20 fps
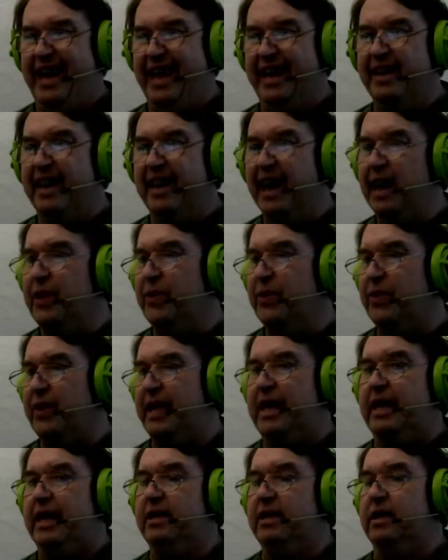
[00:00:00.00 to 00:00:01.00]
And I
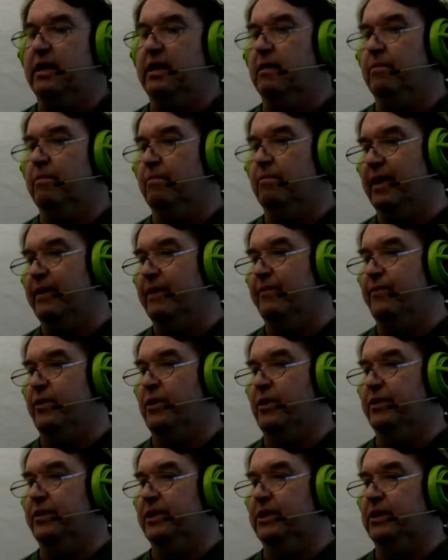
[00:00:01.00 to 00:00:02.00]
think my
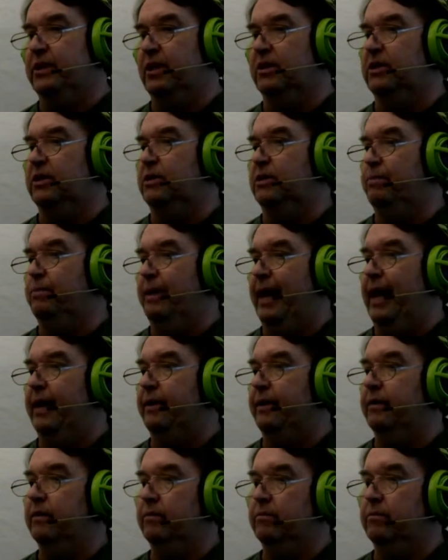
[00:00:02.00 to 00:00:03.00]
father started to
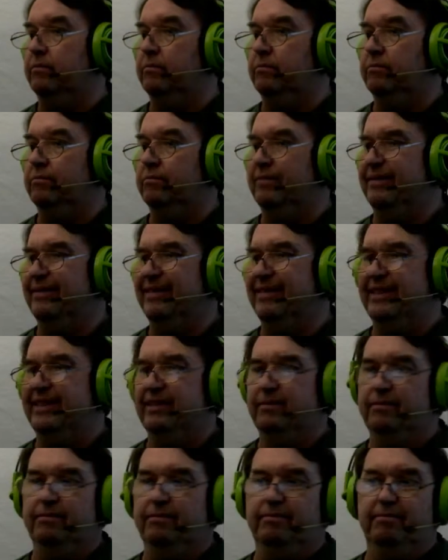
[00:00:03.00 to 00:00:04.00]
plan,
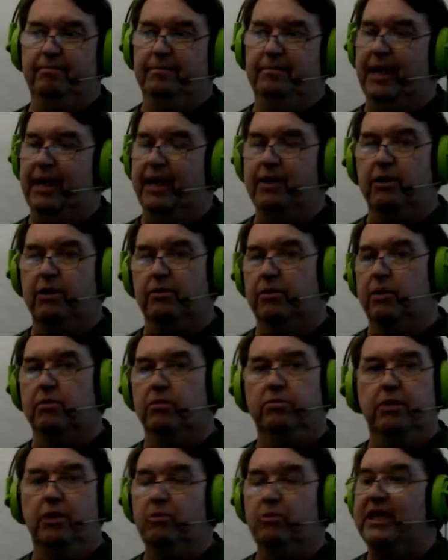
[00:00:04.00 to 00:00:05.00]
I don't
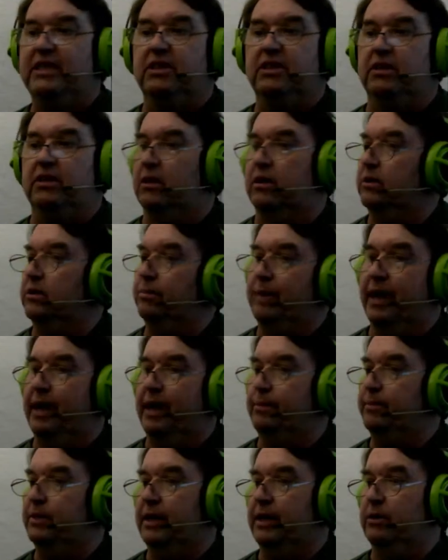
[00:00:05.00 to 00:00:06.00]
know, a restart
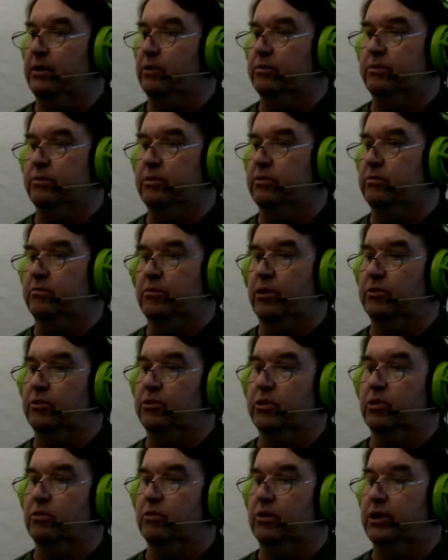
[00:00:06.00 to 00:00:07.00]
perhaps,
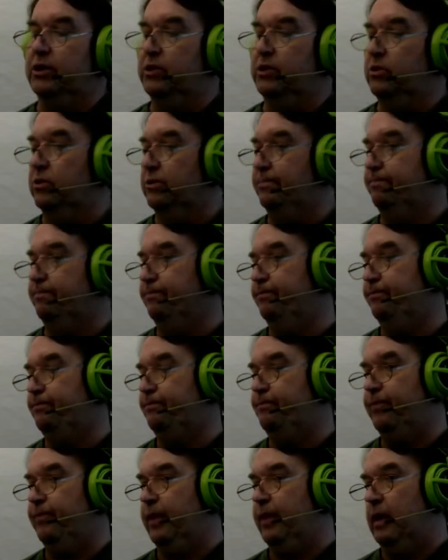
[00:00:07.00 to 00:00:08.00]
not totally sure.
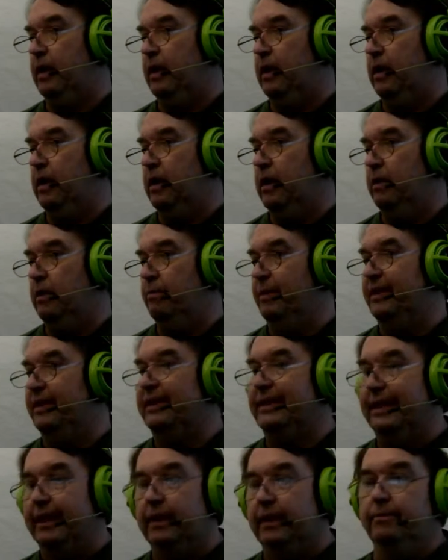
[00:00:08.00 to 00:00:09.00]
But
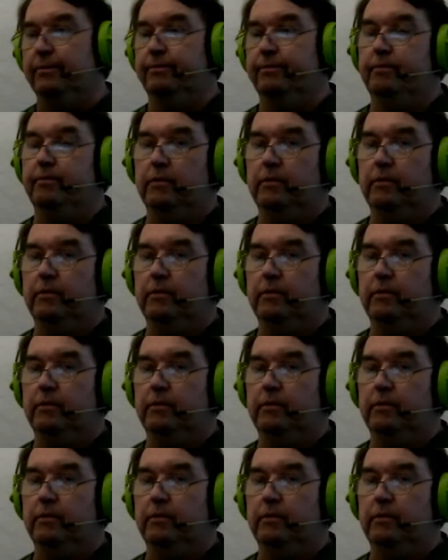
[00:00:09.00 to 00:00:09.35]
still,